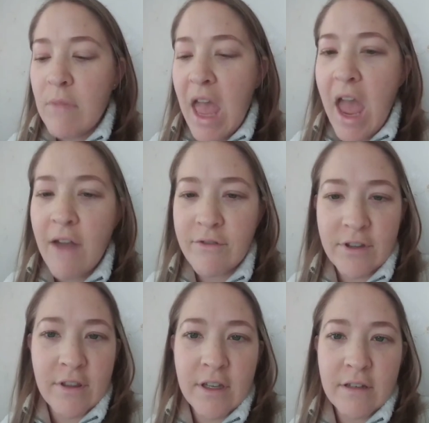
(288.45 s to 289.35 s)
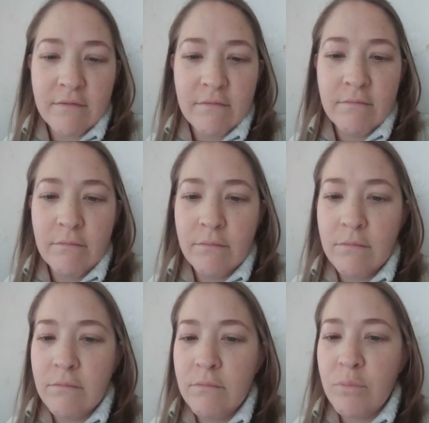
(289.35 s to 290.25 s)
everything.
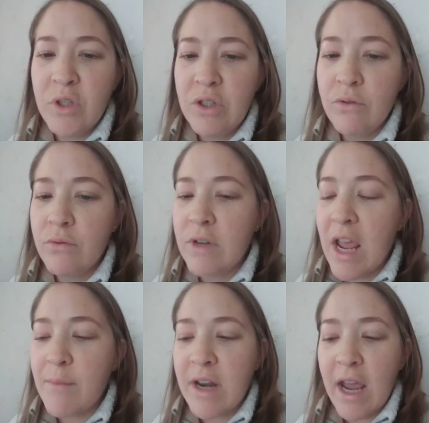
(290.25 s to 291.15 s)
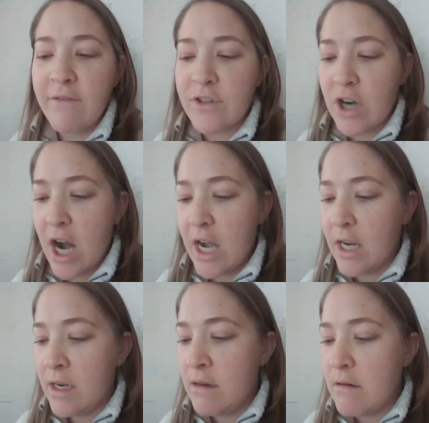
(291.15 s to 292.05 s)
You name it, I've tried
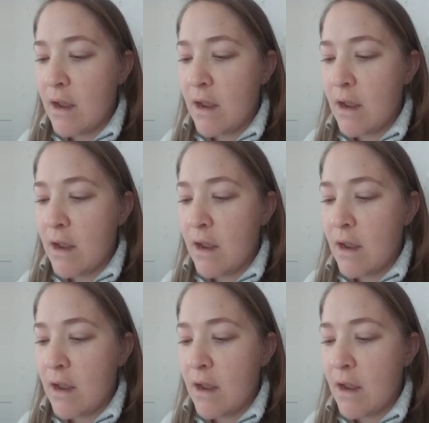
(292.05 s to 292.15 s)
it.